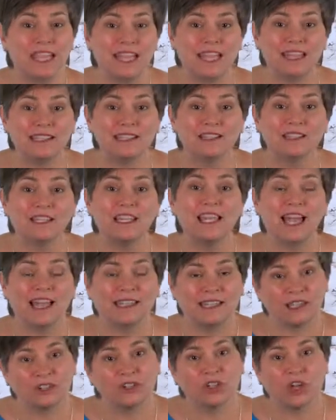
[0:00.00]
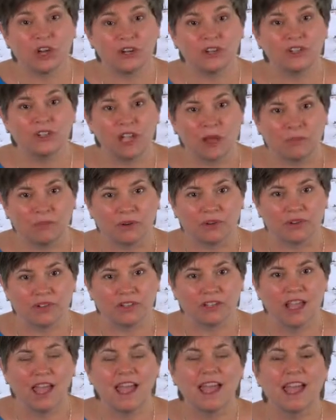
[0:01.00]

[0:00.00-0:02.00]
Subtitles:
easily and in large numbers?